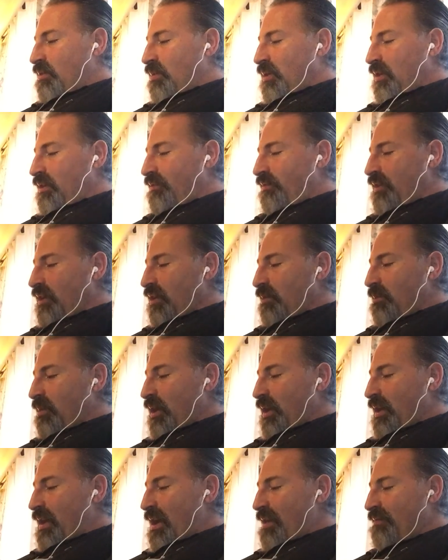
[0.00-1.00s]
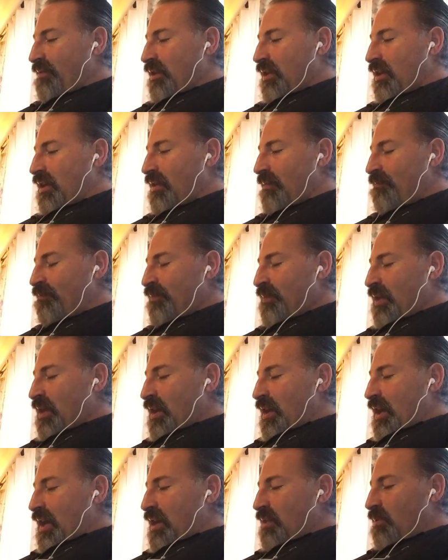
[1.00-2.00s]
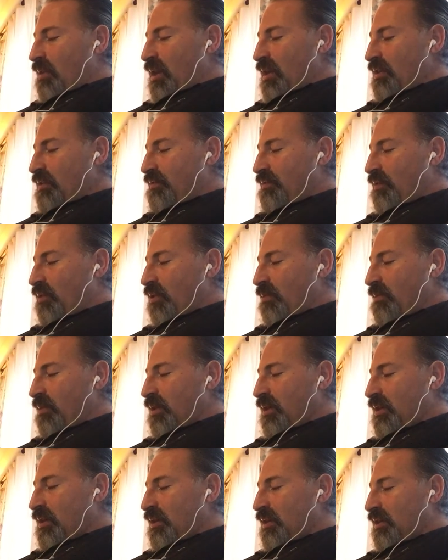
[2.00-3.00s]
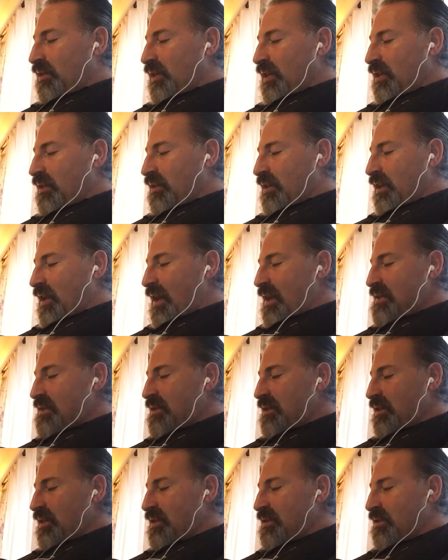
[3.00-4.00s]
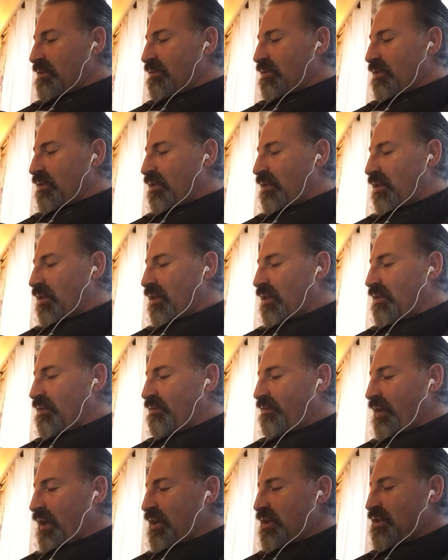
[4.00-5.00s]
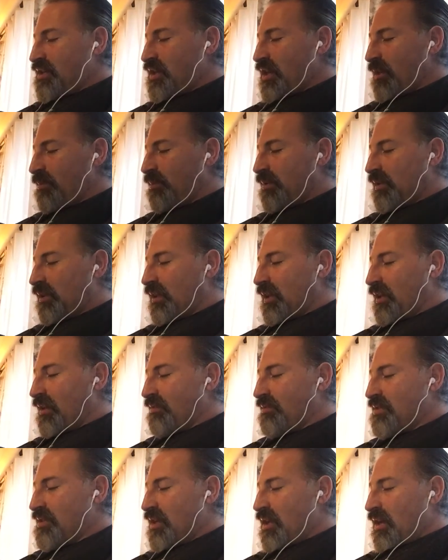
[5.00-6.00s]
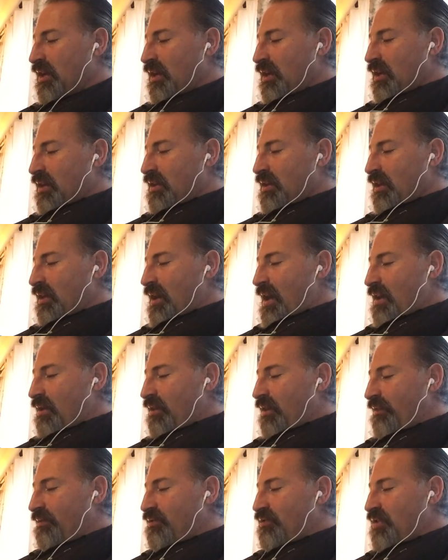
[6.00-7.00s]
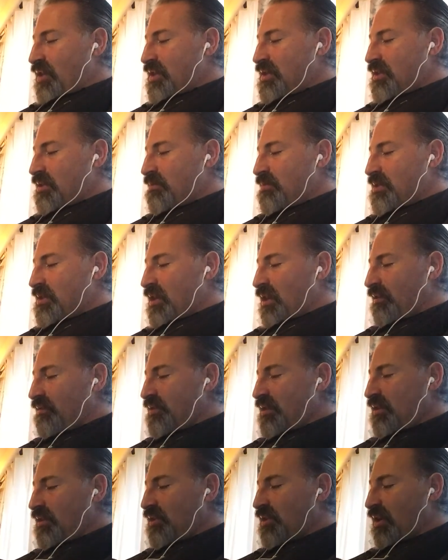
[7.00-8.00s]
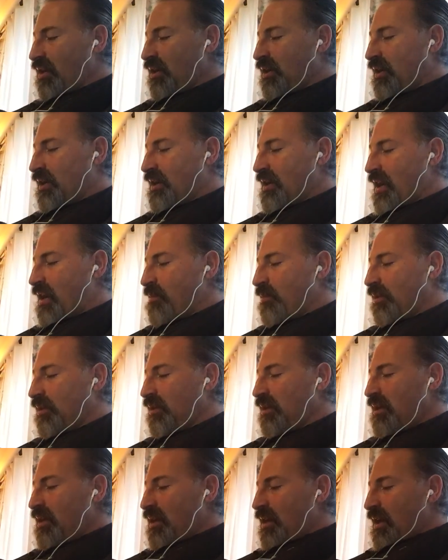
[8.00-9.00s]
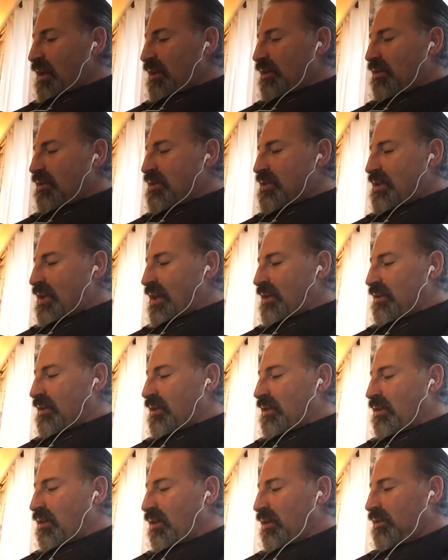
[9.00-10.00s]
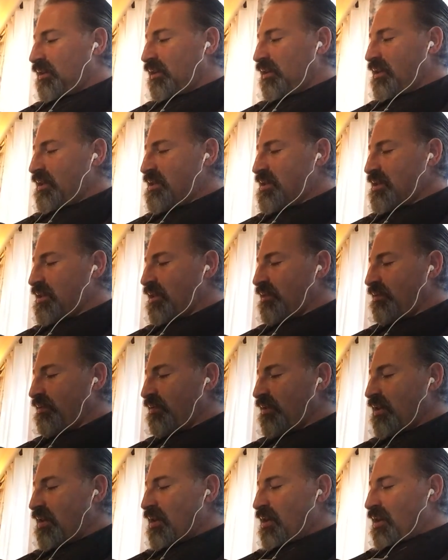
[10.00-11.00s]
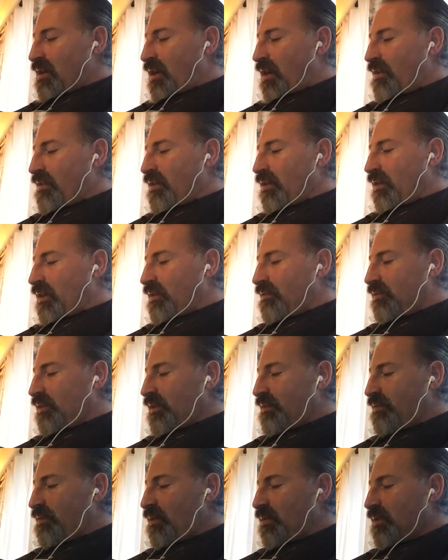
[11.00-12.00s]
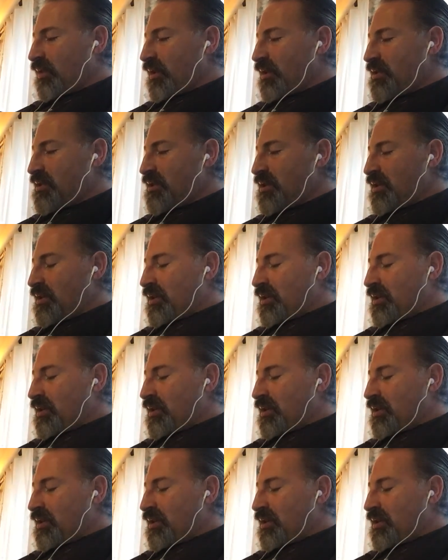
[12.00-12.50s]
one of nearby Africa, and while the former click the castanets of their hard, fan-shaped leaves, the latter have dressed themselves in dark enamel and are standing haughtily stiff on their lovely foliage.